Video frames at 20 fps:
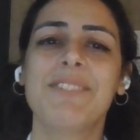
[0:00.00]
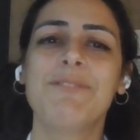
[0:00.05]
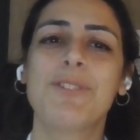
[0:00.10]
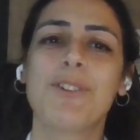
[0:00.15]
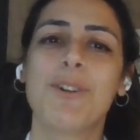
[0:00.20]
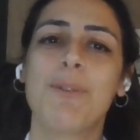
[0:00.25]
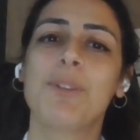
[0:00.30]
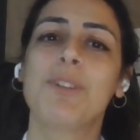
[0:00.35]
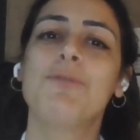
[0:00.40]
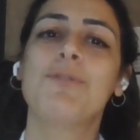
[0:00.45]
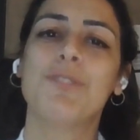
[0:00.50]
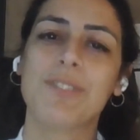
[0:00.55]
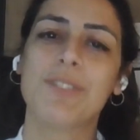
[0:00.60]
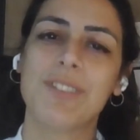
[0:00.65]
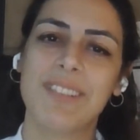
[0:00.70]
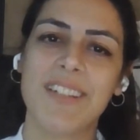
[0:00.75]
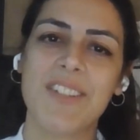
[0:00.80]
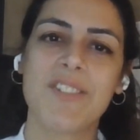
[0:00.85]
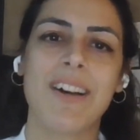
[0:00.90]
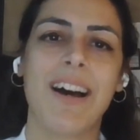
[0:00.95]
from the
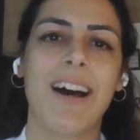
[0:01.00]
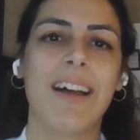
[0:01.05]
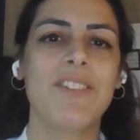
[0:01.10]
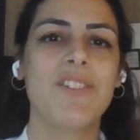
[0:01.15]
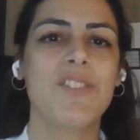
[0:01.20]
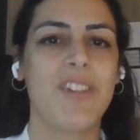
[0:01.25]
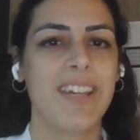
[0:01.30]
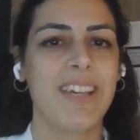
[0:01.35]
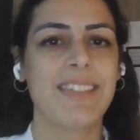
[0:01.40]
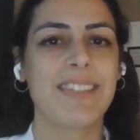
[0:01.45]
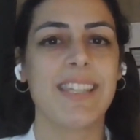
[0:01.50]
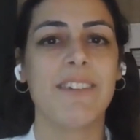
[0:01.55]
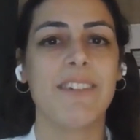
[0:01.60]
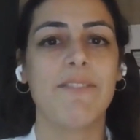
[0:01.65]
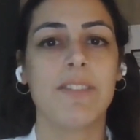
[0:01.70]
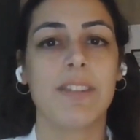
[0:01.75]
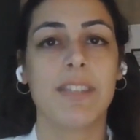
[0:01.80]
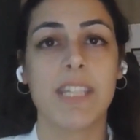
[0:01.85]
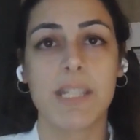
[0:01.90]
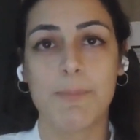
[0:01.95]
footage and checks
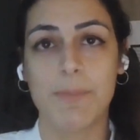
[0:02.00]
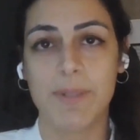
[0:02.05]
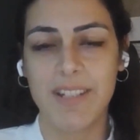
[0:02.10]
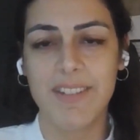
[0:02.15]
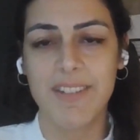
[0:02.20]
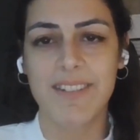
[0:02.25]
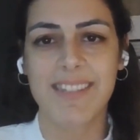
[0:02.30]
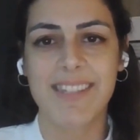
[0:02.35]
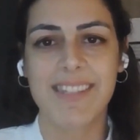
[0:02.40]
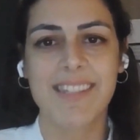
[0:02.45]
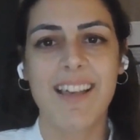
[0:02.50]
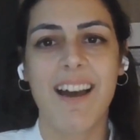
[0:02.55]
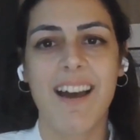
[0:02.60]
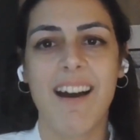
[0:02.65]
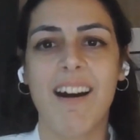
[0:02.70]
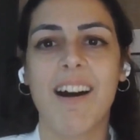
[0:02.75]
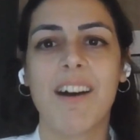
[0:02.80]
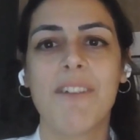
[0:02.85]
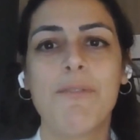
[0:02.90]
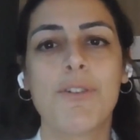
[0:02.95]
if these breaches
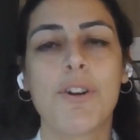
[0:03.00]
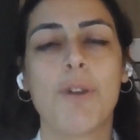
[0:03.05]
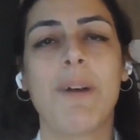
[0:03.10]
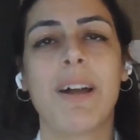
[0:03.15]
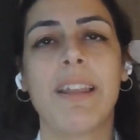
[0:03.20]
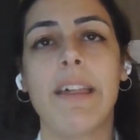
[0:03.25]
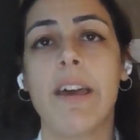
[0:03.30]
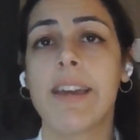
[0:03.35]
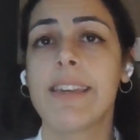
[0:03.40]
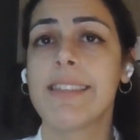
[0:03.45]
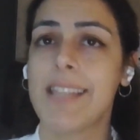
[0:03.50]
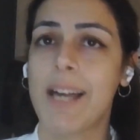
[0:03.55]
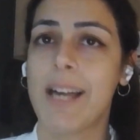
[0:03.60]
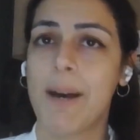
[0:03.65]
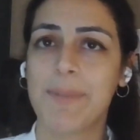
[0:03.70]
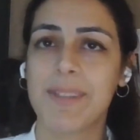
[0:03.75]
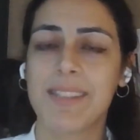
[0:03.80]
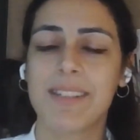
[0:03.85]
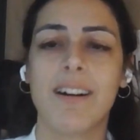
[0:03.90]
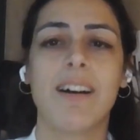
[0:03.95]
are from an
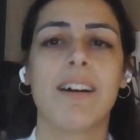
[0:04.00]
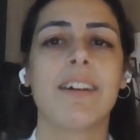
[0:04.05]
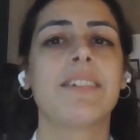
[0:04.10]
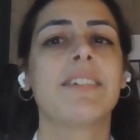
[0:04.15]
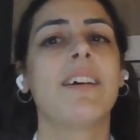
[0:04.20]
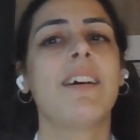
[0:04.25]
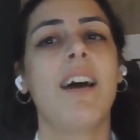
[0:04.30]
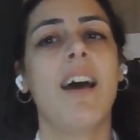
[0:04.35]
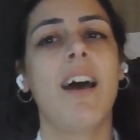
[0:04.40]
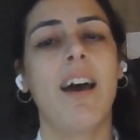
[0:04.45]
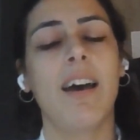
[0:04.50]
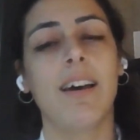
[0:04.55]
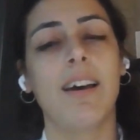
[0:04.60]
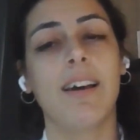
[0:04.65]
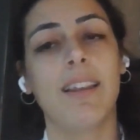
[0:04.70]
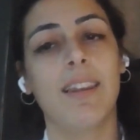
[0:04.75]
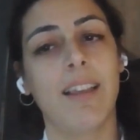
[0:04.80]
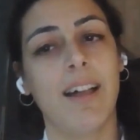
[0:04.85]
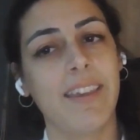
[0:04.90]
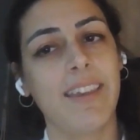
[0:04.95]
exempt car,
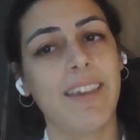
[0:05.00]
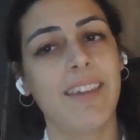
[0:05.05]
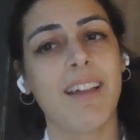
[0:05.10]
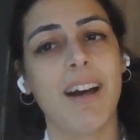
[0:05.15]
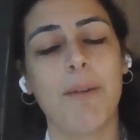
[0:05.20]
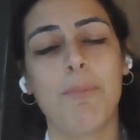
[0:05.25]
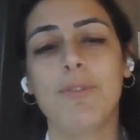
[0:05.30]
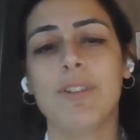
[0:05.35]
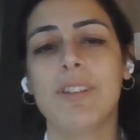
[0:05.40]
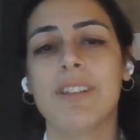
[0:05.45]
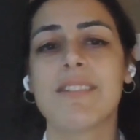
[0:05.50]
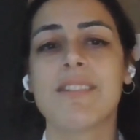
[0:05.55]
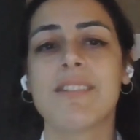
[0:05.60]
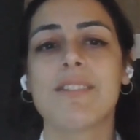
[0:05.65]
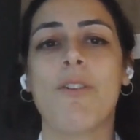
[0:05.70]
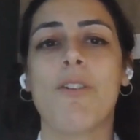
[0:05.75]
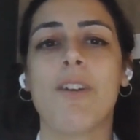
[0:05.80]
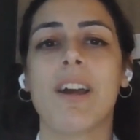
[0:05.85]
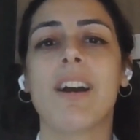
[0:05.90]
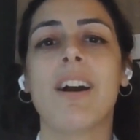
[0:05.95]
like an ambulance
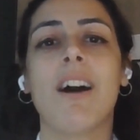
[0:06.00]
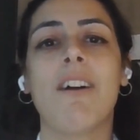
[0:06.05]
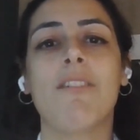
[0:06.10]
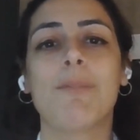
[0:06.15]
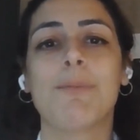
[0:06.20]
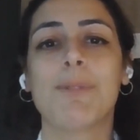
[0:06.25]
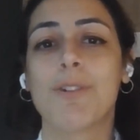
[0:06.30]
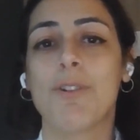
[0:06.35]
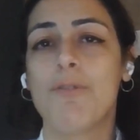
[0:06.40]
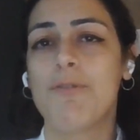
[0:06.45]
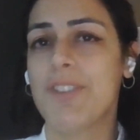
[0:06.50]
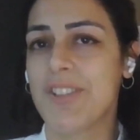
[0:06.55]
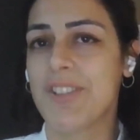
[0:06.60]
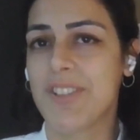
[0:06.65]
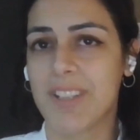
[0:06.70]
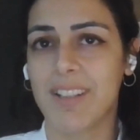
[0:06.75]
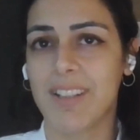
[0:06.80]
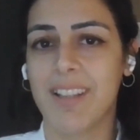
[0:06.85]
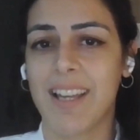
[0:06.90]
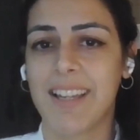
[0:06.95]
or a government
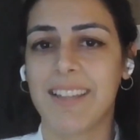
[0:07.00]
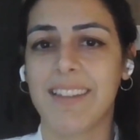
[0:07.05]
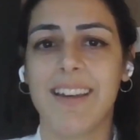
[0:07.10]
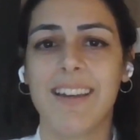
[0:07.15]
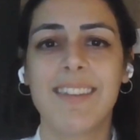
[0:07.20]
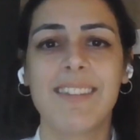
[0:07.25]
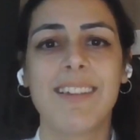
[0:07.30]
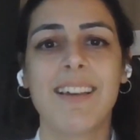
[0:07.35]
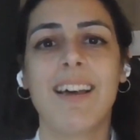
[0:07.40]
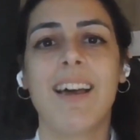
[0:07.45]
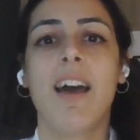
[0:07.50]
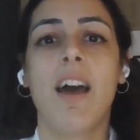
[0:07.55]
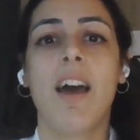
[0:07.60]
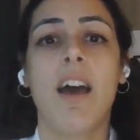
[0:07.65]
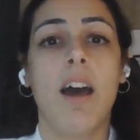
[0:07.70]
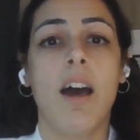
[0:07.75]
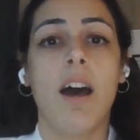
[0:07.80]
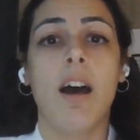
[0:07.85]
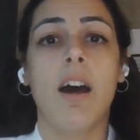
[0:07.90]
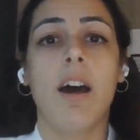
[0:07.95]
official like that.
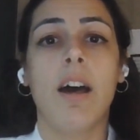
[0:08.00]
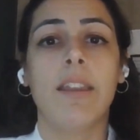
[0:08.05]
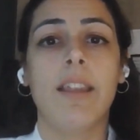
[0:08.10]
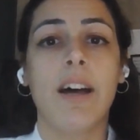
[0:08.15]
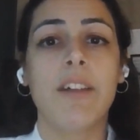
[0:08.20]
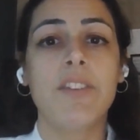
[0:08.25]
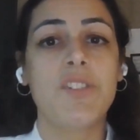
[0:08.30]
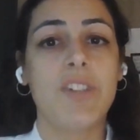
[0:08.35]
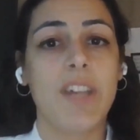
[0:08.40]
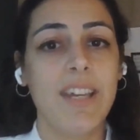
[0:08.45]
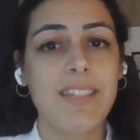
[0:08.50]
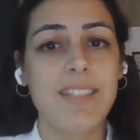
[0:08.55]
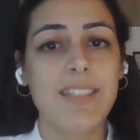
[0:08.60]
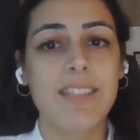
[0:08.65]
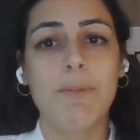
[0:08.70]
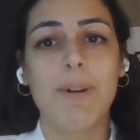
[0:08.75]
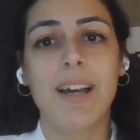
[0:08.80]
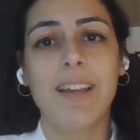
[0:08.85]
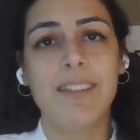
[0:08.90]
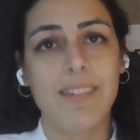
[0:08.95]
Then checks
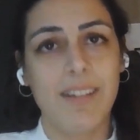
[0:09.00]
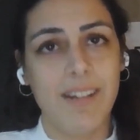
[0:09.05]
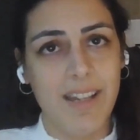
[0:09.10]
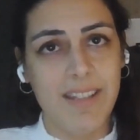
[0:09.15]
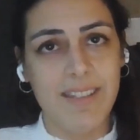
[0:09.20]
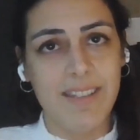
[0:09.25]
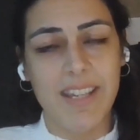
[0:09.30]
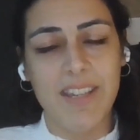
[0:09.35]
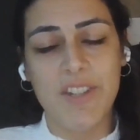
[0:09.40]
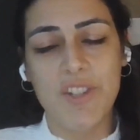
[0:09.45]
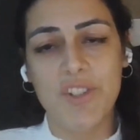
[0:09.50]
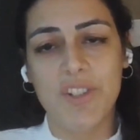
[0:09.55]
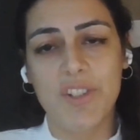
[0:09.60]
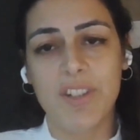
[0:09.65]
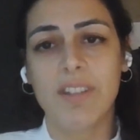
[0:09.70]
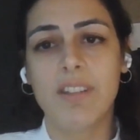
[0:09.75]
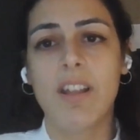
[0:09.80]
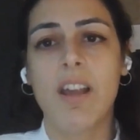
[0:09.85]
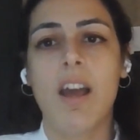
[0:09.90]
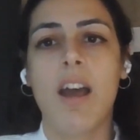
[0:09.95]
the bank
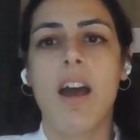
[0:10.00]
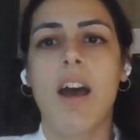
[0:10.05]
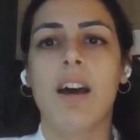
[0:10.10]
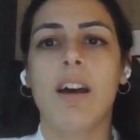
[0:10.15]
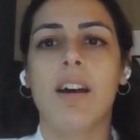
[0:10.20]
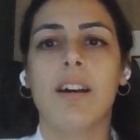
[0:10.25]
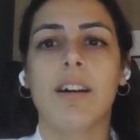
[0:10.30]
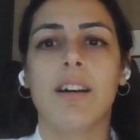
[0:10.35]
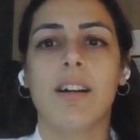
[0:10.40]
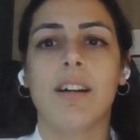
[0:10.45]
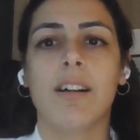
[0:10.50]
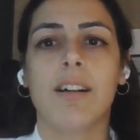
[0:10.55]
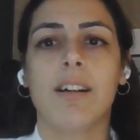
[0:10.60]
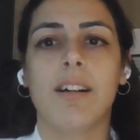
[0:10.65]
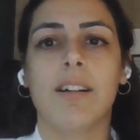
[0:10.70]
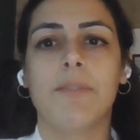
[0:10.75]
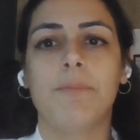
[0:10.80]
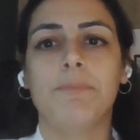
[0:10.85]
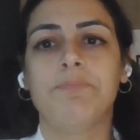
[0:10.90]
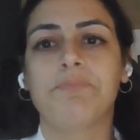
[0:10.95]
transaction,
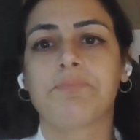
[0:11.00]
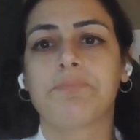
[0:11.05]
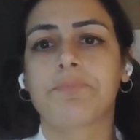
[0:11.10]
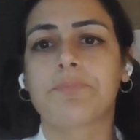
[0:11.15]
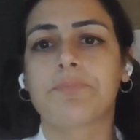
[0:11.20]
then